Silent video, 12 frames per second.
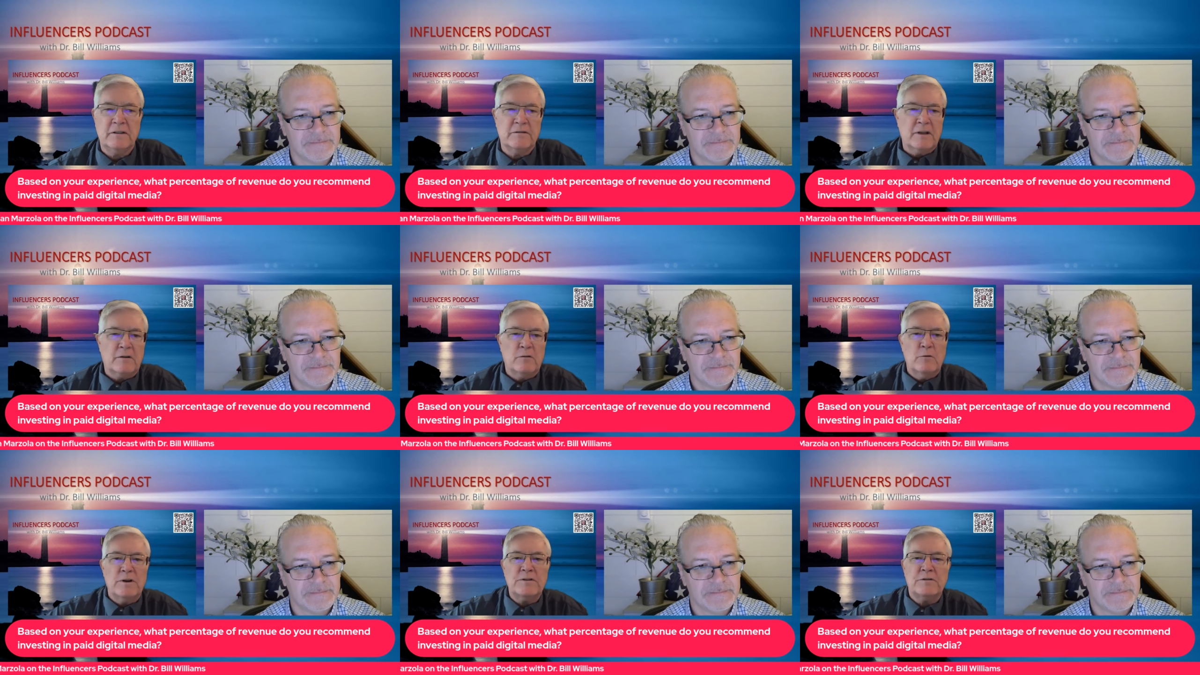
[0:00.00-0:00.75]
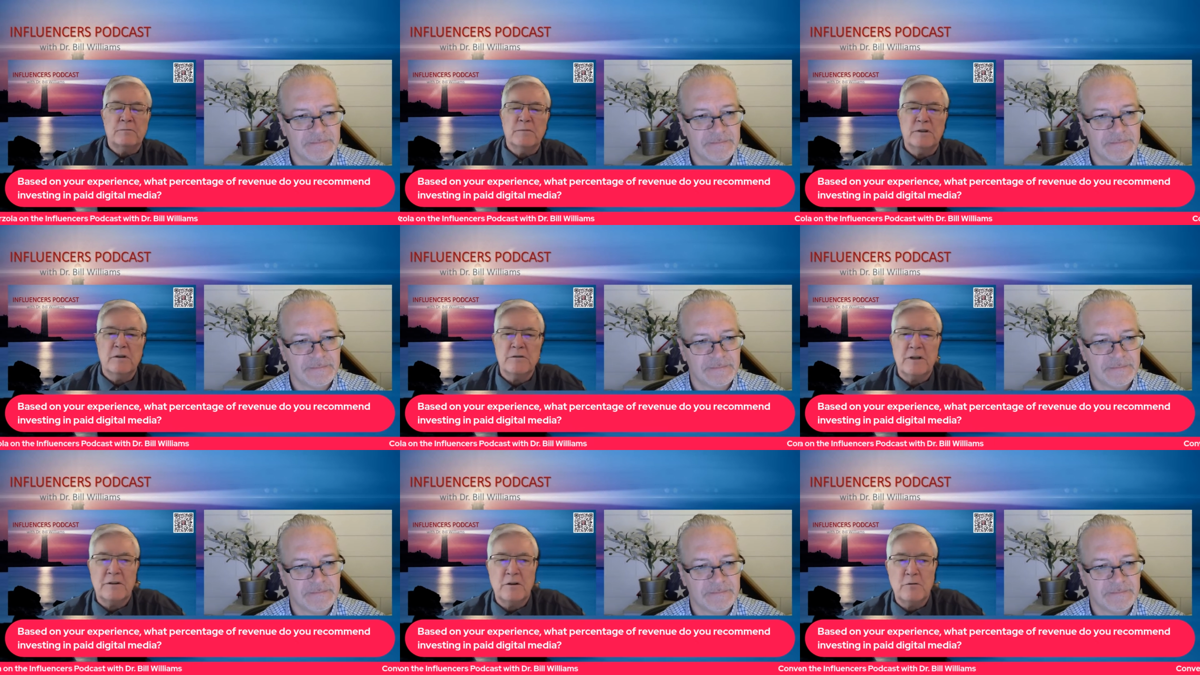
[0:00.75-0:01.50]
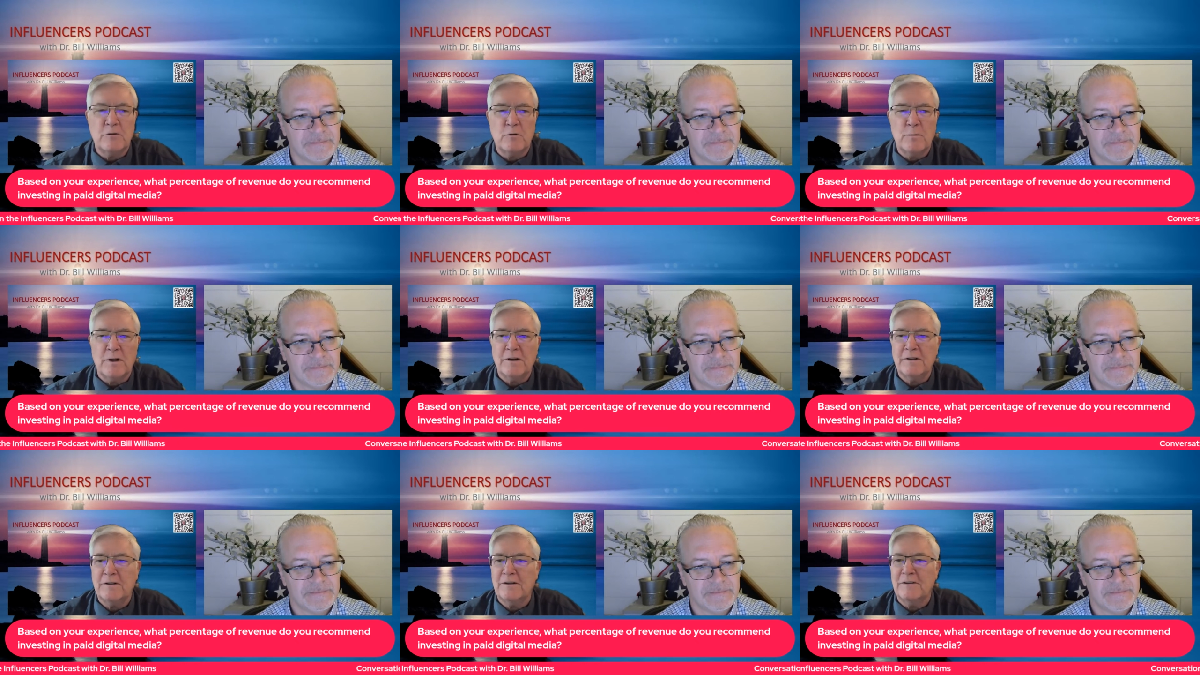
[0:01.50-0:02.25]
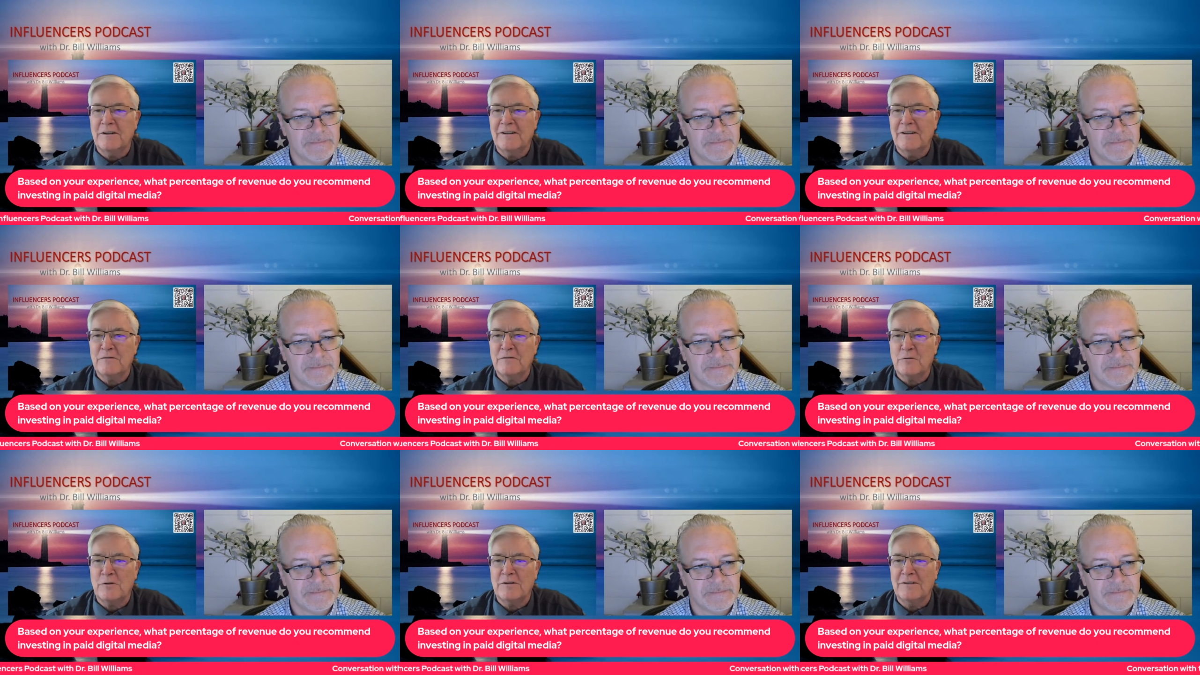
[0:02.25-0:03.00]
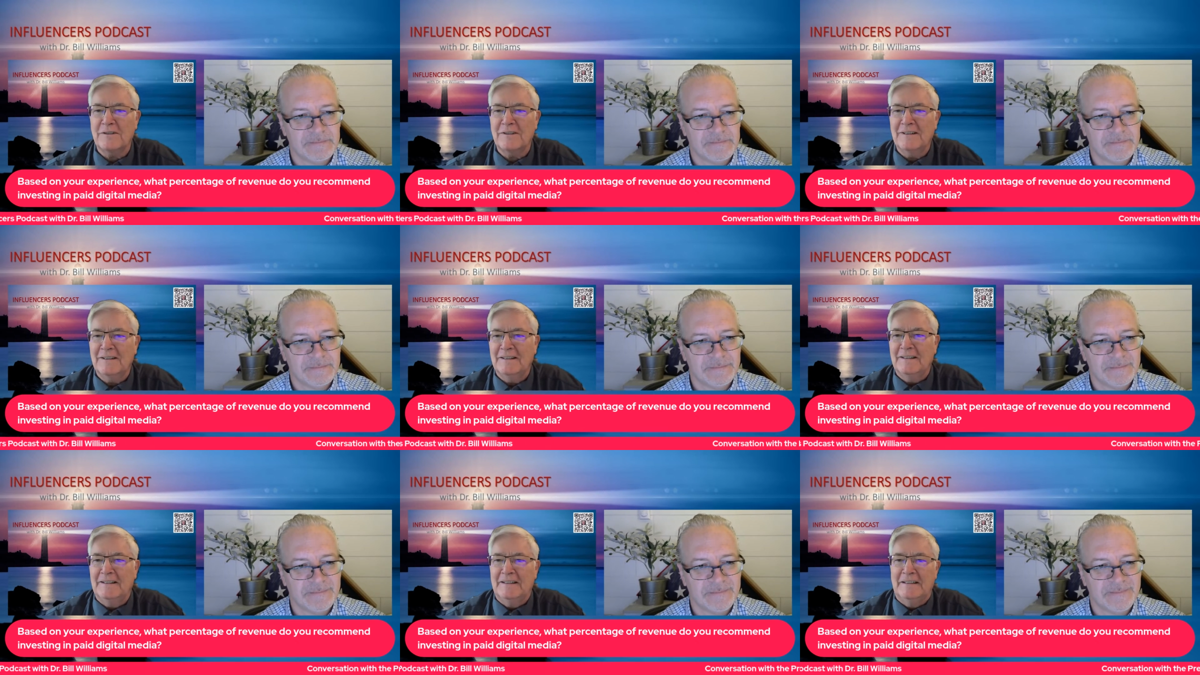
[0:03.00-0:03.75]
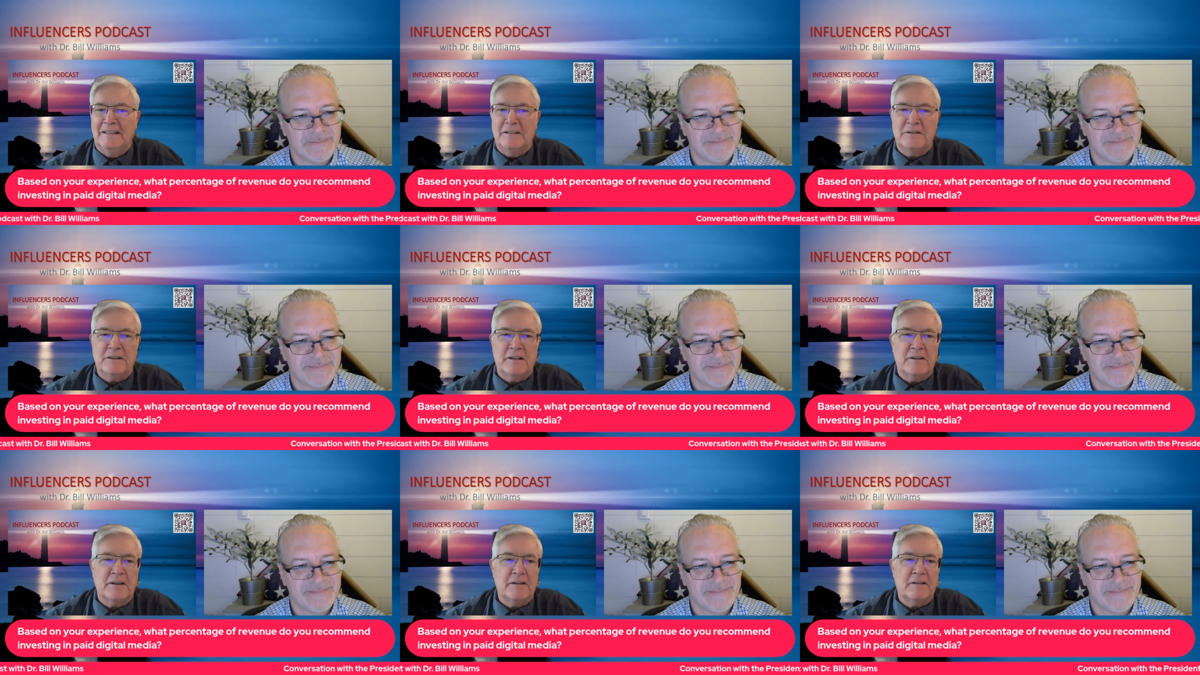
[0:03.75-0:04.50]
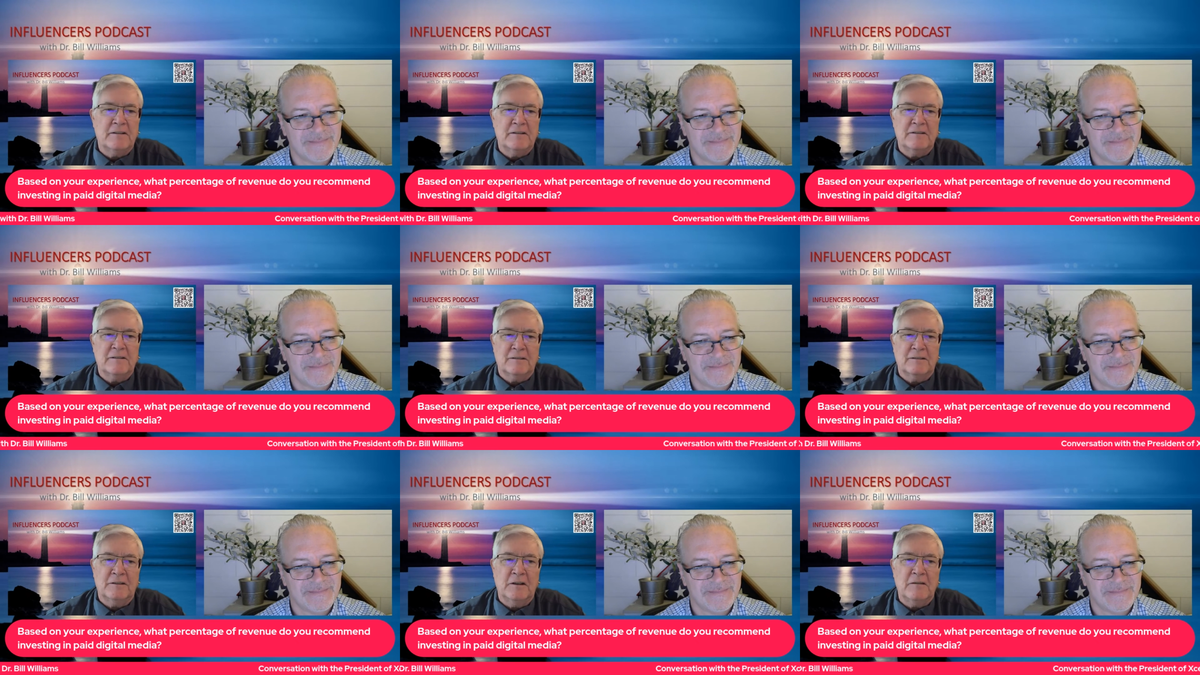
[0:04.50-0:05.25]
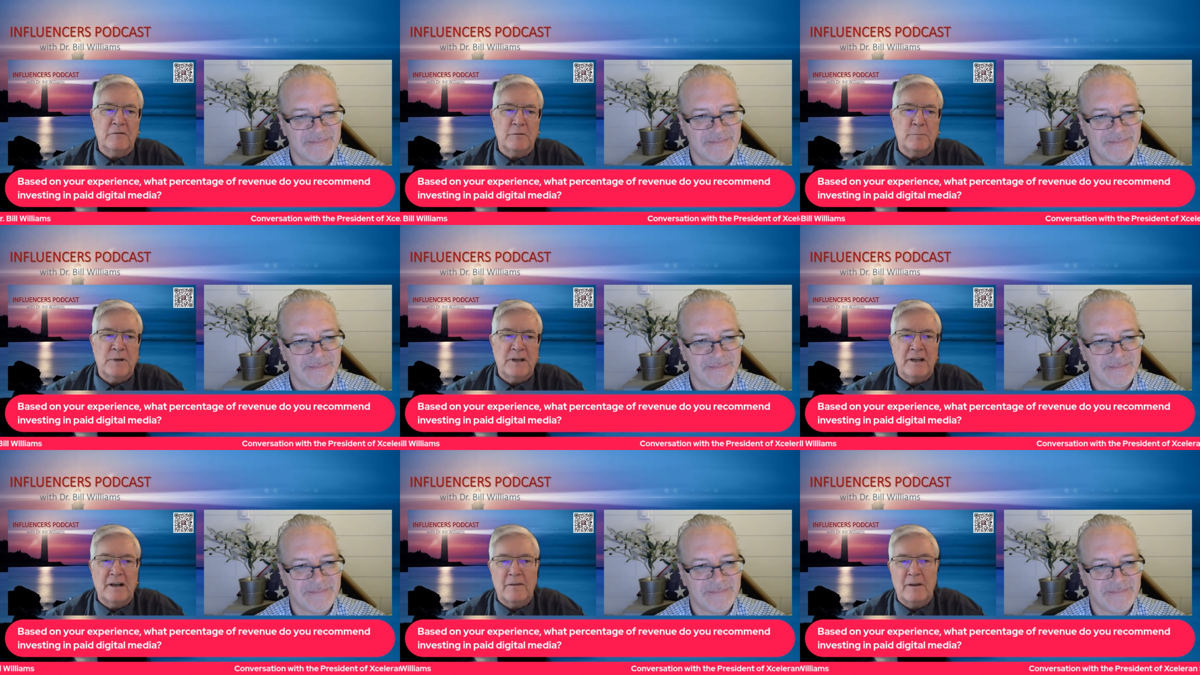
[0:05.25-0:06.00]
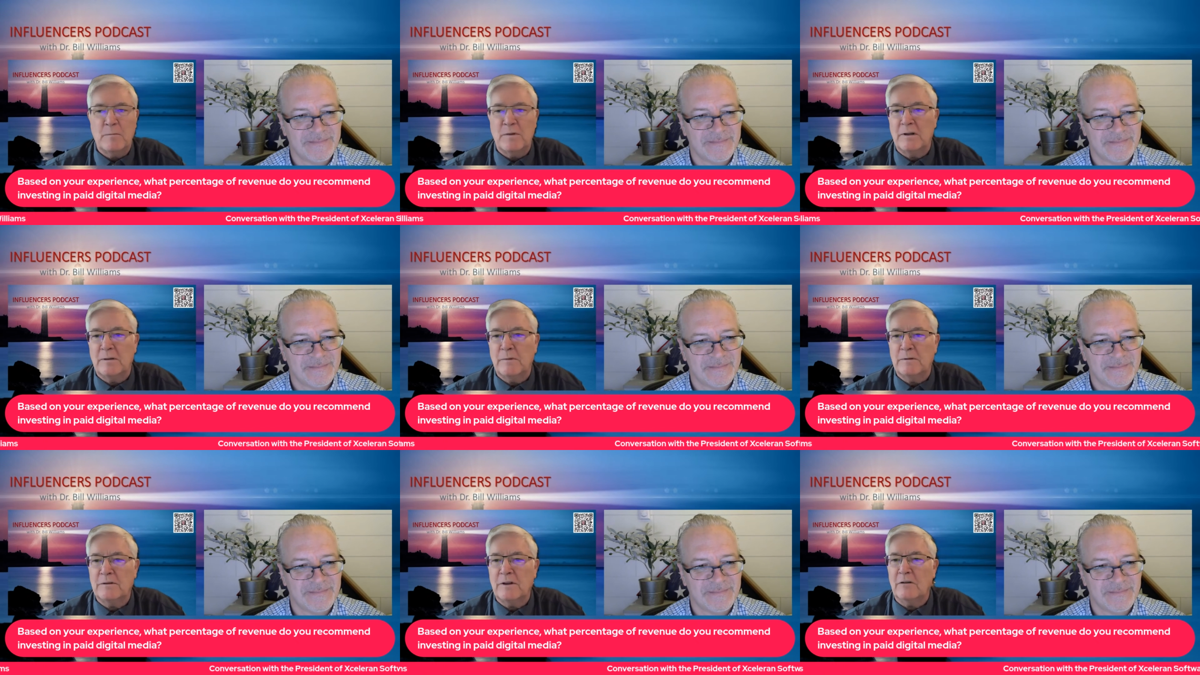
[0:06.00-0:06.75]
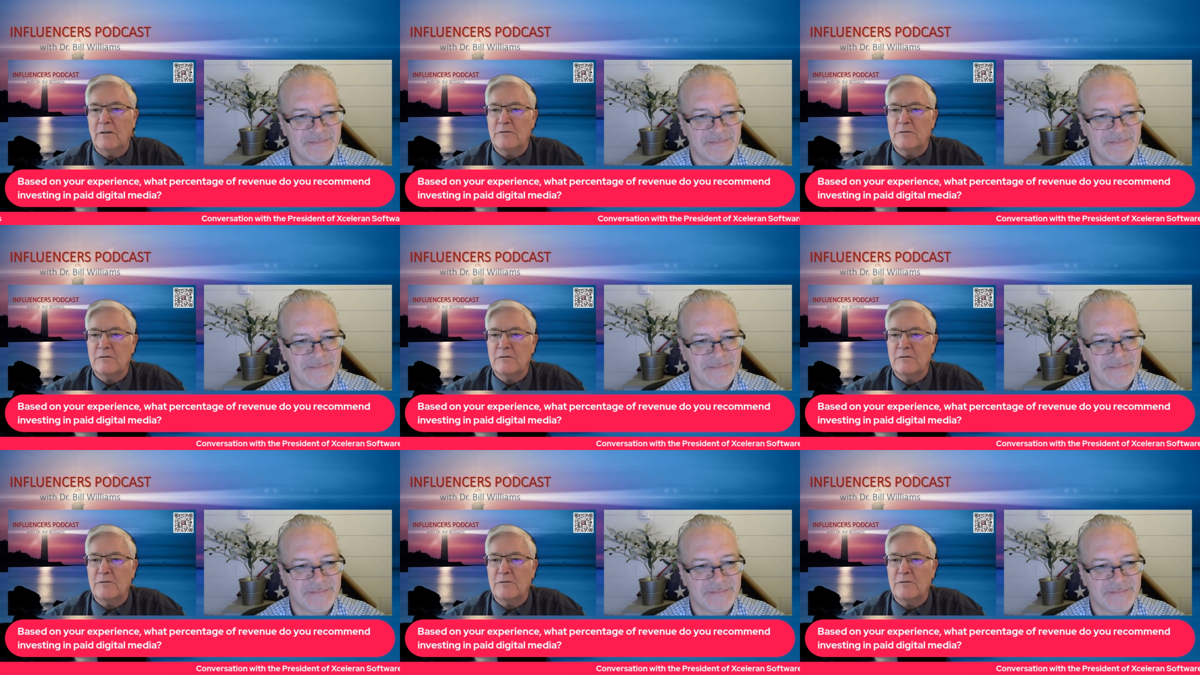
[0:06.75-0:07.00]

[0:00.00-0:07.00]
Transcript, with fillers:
Speaker 1: that question because I know nobody can answer it and say they love to pay out that money dollars.